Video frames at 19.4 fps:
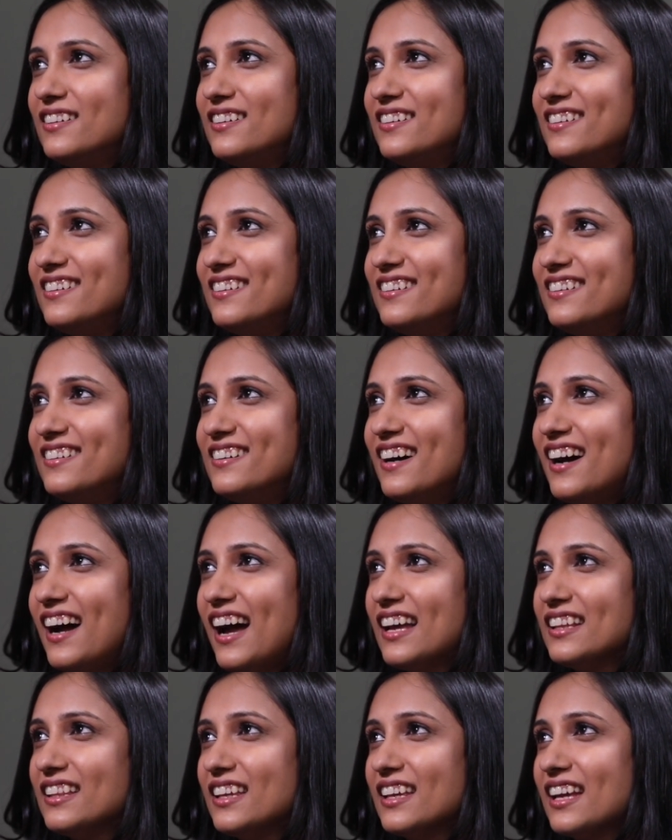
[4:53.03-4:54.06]

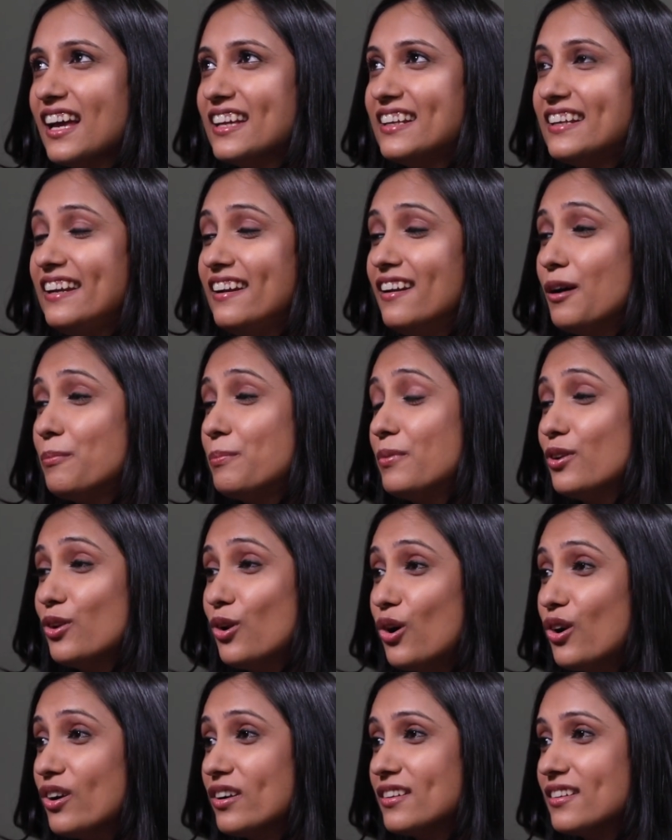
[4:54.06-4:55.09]
I think I read up a
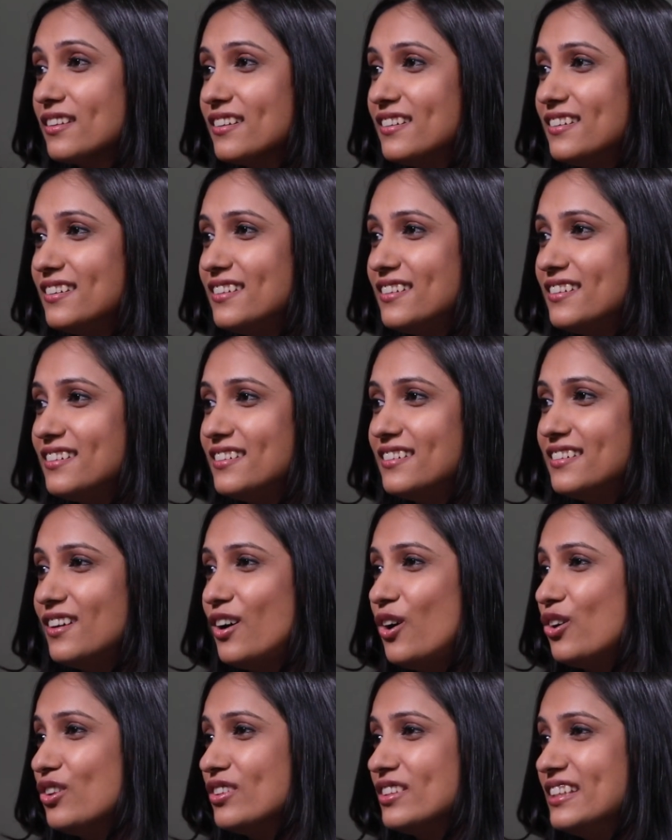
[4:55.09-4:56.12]
lot
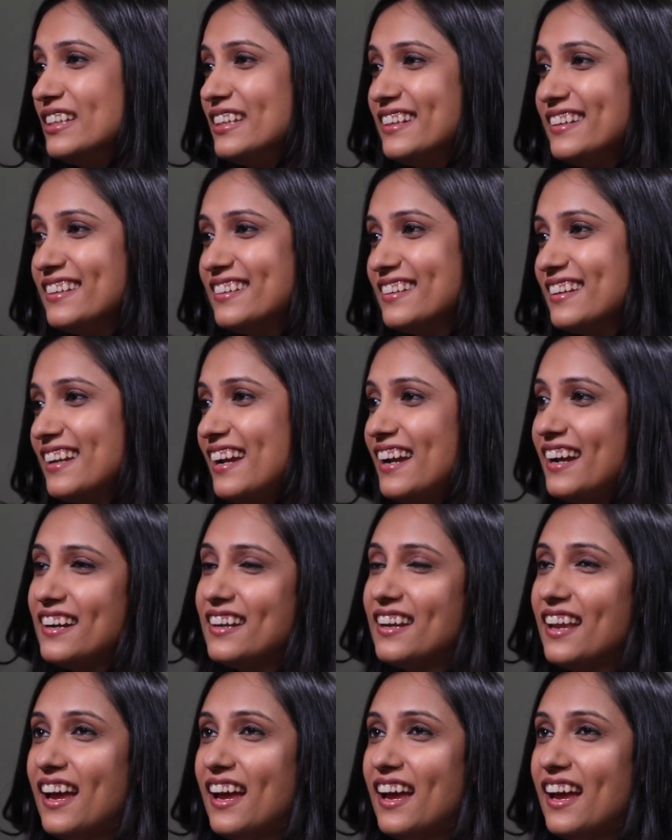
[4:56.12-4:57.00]
on the internet,